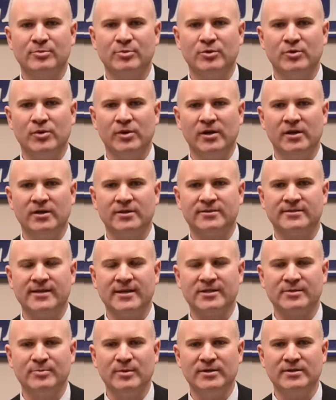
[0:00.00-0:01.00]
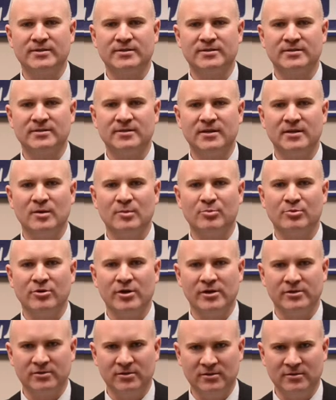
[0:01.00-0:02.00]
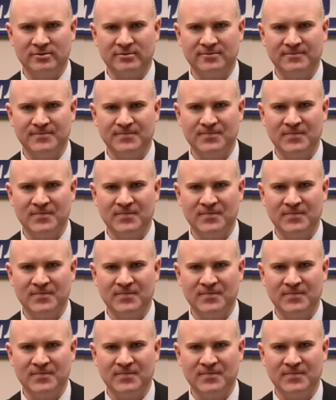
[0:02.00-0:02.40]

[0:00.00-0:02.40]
between assessments and appraisals.